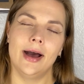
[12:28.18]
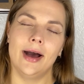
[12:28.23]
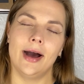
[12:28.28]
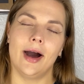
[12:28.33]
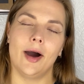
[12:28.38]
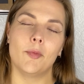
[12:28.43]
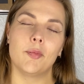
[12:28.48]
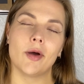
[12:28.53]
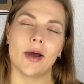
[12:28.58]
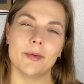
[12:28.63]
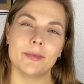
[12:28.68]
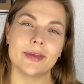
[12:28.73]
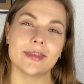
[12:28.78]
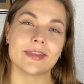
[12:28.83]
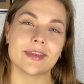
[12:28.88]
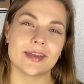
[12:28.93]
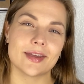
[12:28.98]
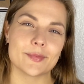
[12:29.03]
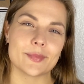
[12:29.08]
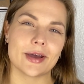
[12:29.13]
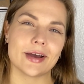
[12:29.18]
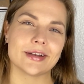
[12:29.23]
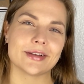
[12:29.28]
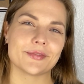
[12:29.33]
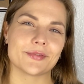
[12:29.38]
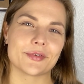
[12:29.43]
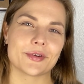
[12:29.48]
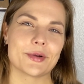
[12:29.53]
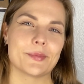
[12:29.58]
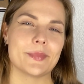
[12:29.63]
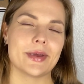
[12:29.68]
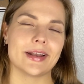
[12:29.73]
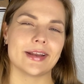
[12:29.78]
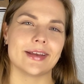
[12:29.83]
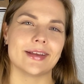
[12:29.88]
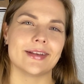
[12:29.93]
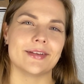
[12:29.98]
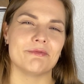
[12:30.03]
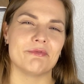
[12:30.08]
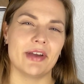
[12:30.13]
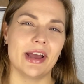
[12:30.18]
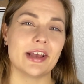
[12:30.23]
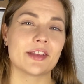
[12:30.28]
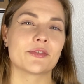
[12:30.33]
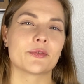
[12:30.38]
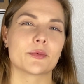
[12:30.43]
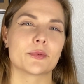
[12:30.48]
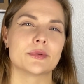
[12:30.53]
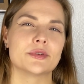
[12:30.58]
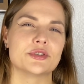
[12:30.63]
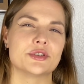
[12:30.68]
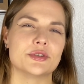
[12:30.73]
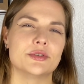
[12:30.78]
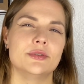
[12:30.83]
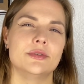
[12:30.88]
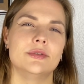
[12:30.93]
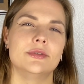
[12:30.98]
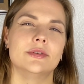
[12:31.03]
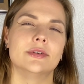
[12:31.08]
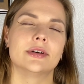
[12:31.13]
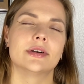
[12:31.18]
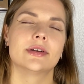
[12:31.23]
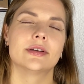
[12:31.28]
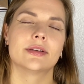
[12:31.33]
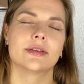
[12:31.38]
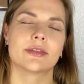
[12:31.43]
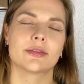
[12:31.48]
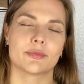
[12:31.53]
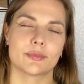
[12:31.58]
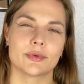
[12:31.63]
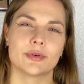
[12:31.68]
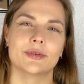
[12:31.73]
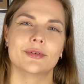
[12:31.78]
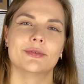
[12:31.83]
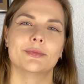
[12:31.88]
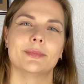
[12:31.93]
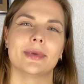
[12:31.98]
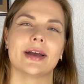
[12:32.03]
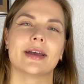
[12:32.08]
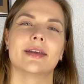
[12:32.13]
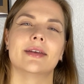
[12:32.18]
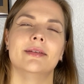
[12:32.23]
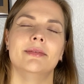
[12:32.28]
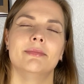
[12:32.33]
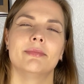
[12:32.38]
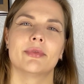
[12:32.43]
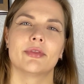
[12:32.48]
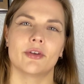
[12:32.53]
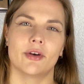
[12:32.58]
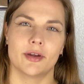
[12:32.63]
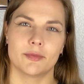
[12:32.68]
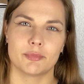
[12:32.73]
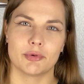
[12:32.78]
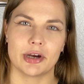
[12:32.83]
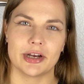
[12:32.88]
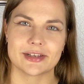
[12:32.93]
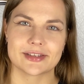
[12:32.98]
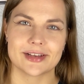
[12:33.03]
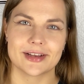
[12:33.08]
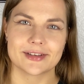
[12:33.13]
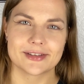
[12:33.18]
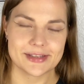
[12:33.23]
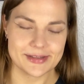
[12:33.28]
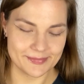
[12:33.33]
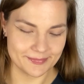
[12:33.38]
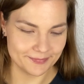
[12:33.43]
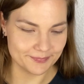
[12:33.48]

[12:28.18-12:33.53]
I'll probably think about it for a minute and fast forward you through my thought process.